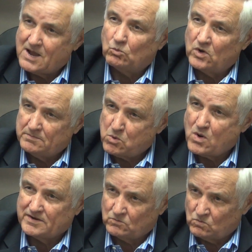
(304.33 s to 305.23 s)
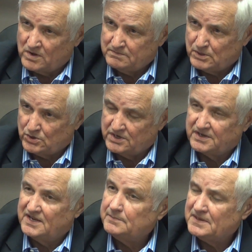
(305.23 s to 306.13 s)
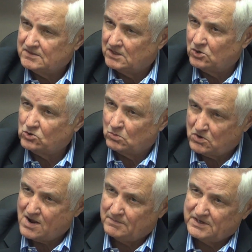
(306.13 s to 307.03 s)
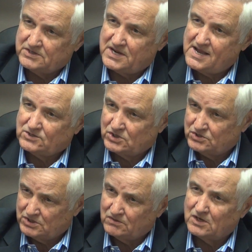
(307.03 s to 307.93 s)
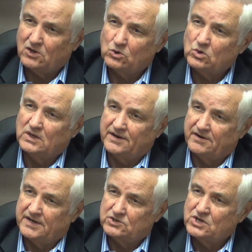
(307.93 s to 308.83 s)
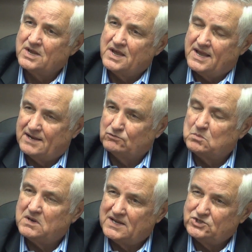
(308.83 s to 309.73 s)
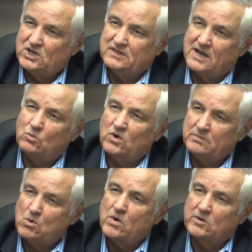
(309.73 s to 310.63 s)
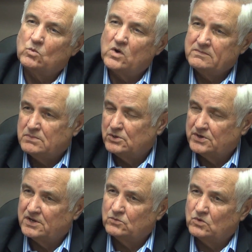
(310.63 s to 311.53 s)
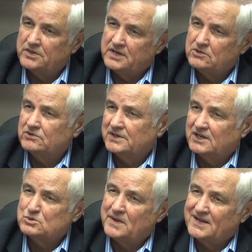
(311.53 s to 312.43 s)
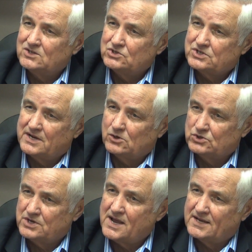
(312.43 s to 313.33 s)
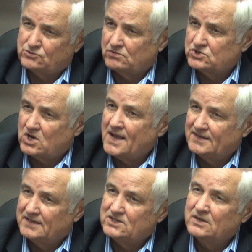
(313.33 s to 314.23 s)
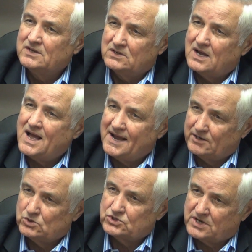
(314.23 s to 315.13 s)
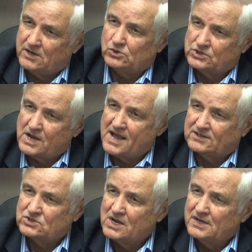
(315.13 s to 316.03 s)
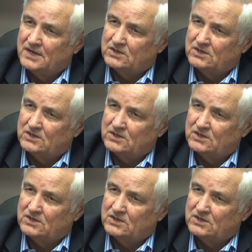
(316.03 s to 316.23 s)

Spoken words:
that $1.1 billion, keeping the local property taxes in the local areas, and replacing that $1.1 billion with either an expanded sales tax or a slightly higher sales tax.